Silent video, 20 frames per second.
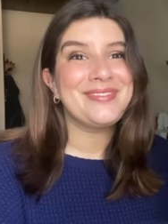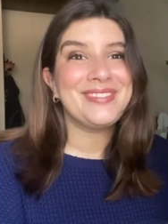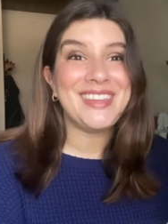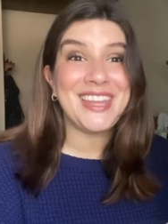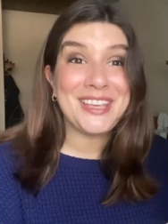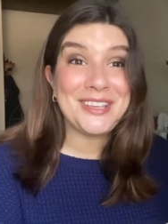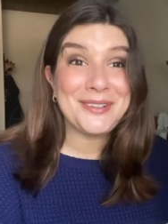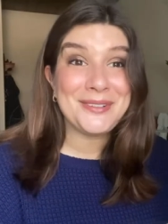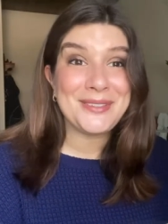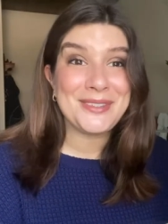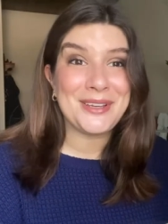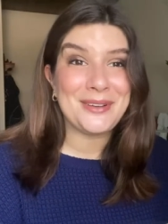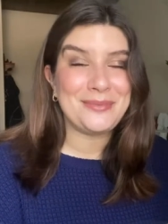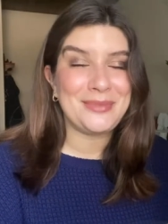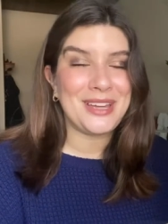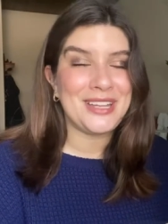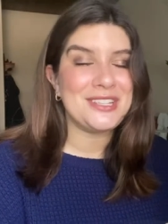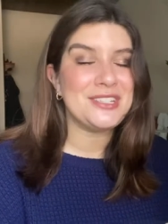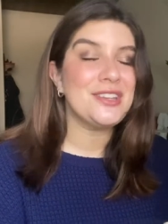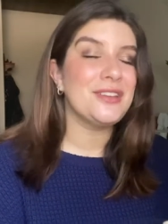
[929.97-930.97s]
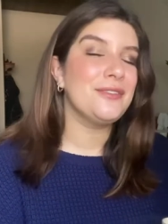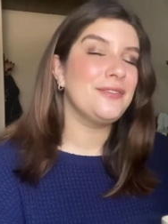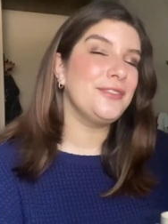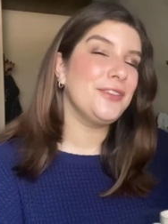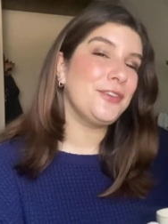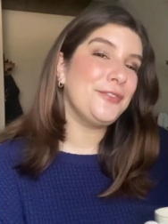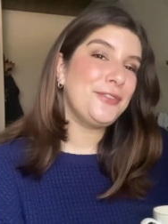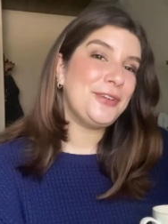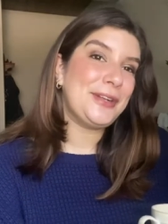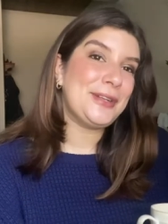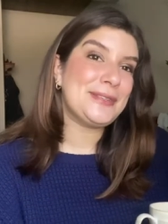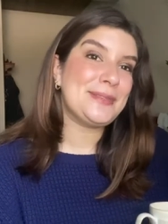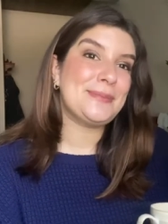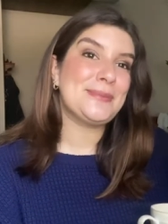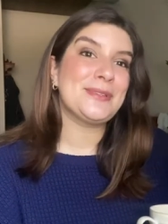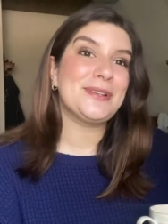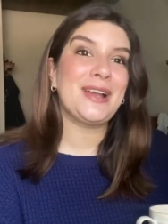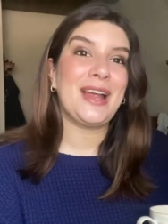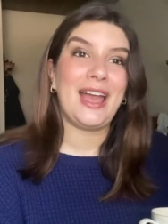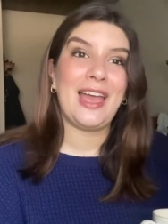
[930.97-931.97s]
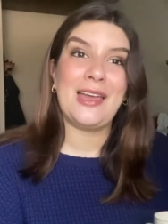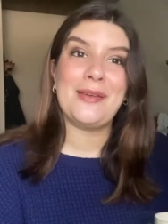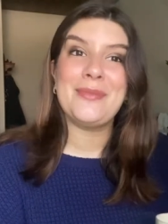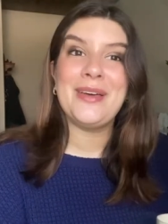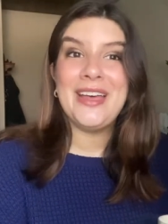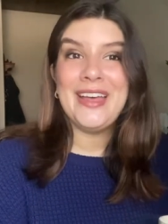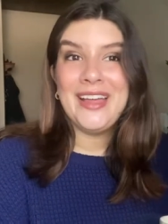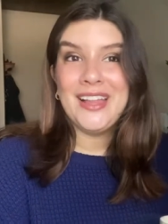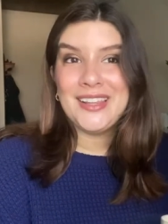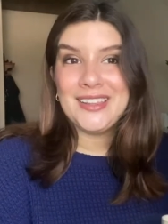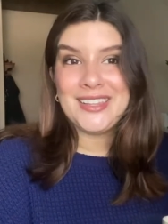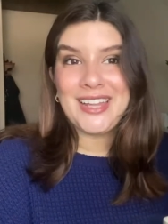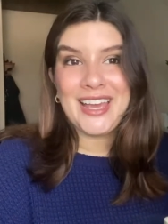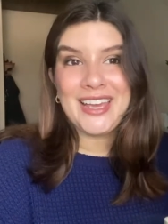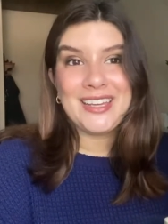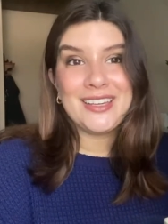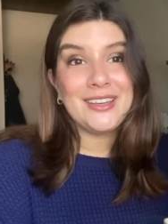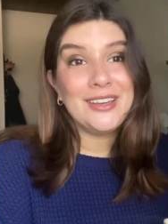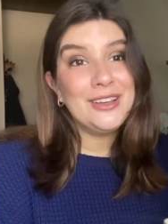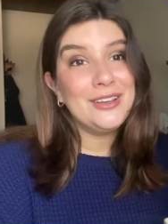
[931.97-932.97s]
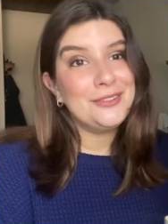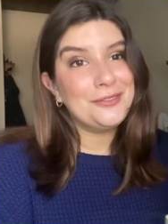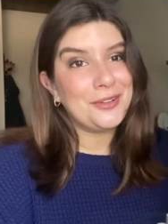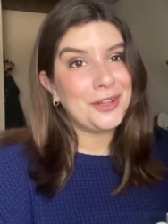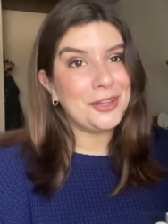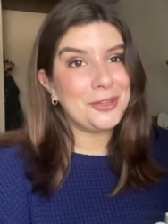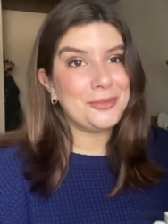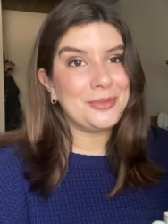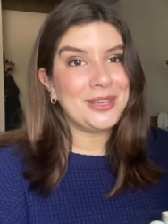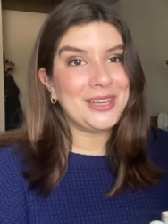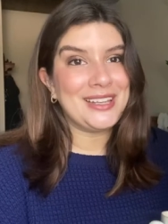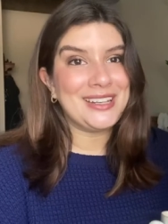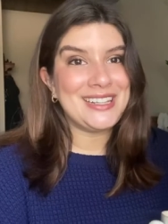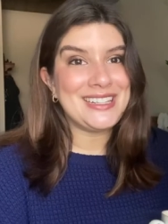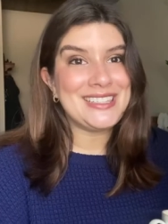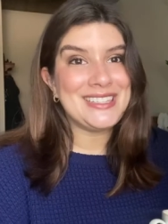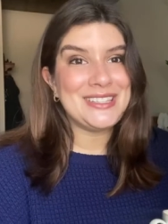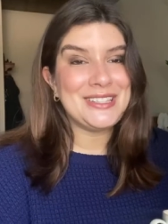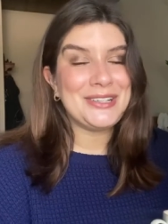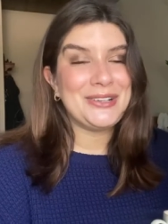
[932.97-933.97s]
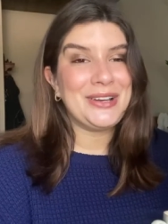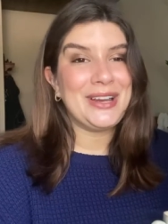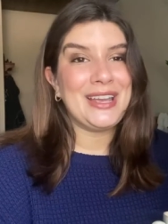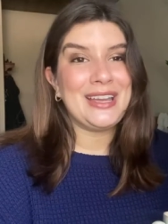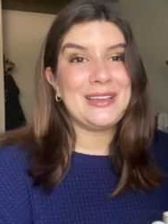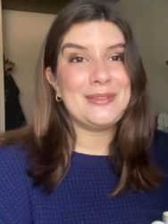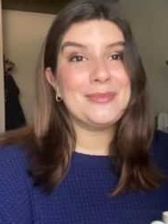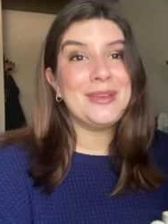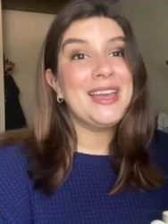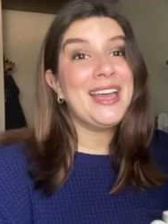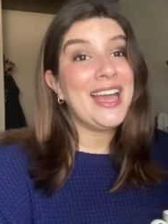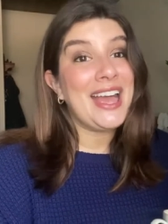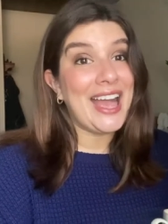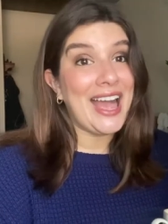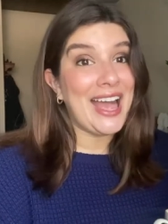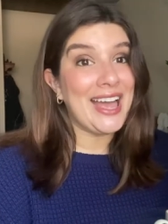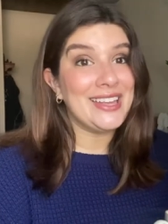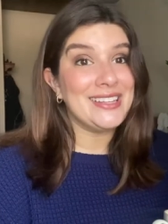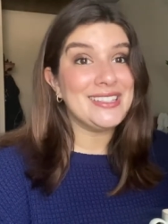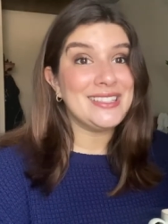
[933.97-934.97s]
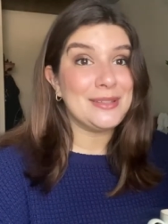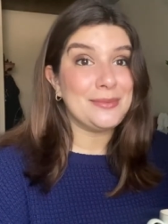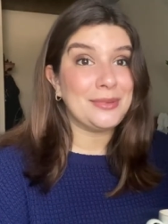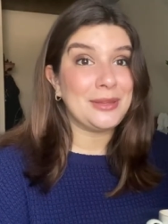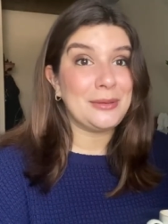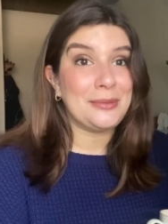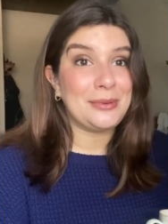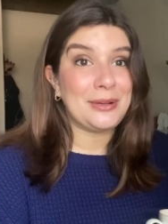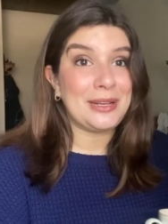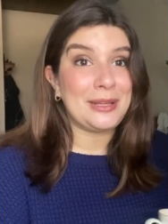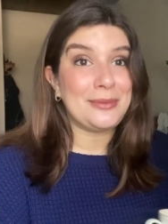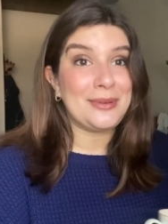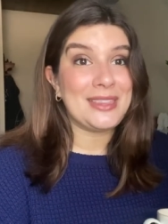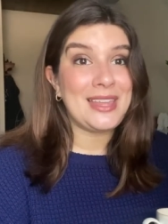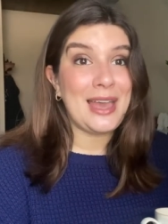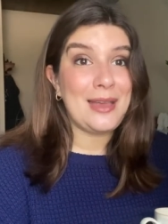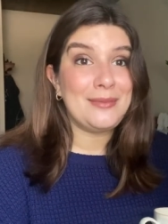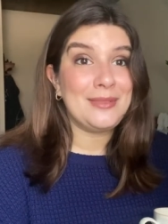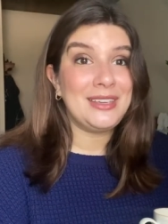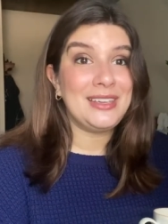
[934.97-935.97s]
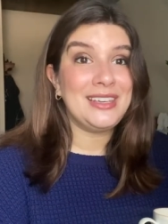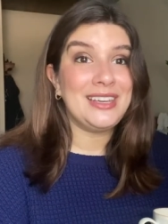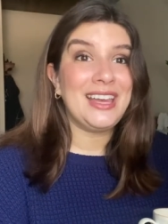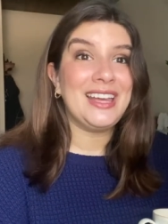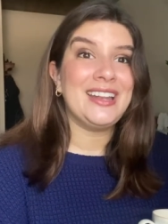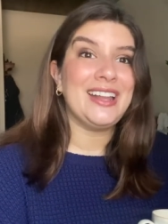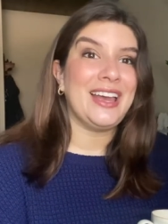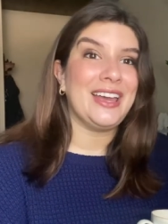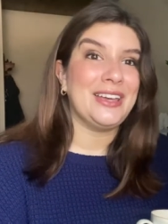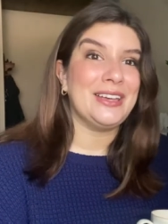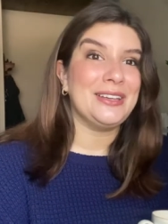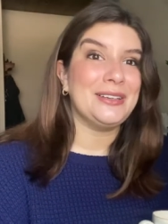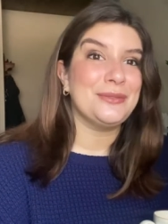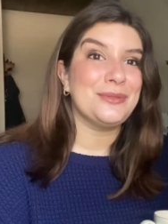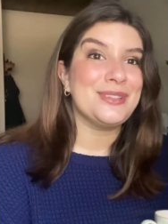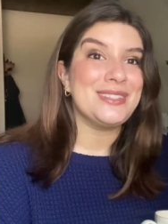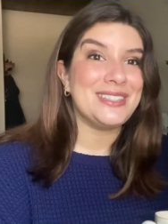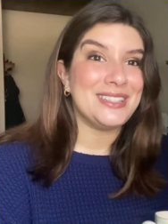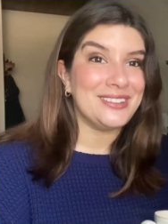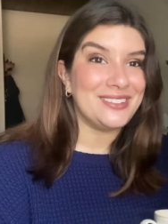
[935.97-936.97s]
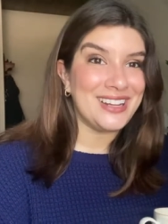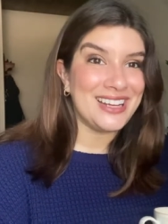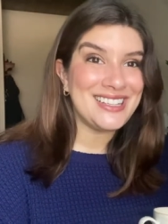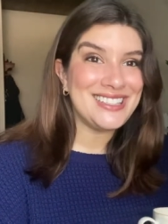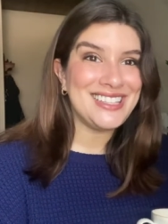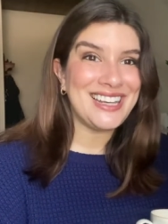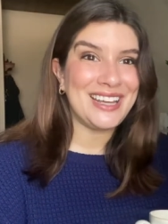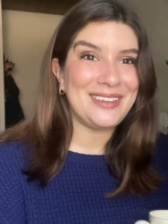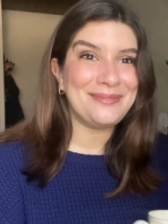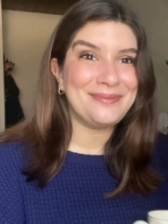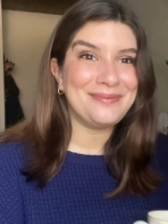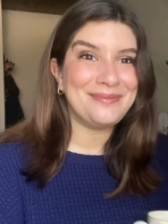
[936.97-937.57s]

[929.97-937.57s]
Thank you so much. Feel free to subscribe, like, follow me on Instagram at Simply Pretty with Emy, and I will see you next time.